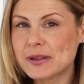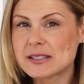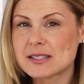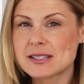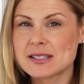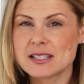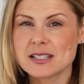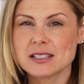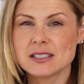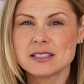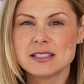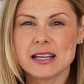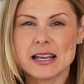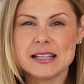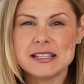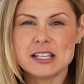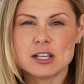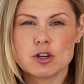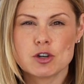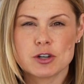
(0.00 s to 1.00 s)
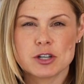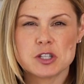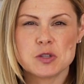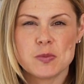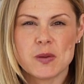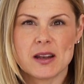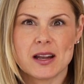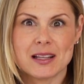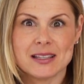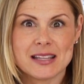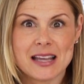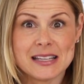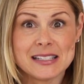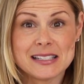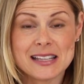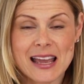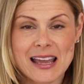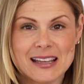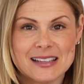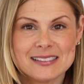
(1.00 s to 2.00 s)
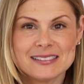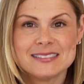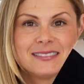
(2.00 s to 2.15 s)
but still nice and crisp and al dente.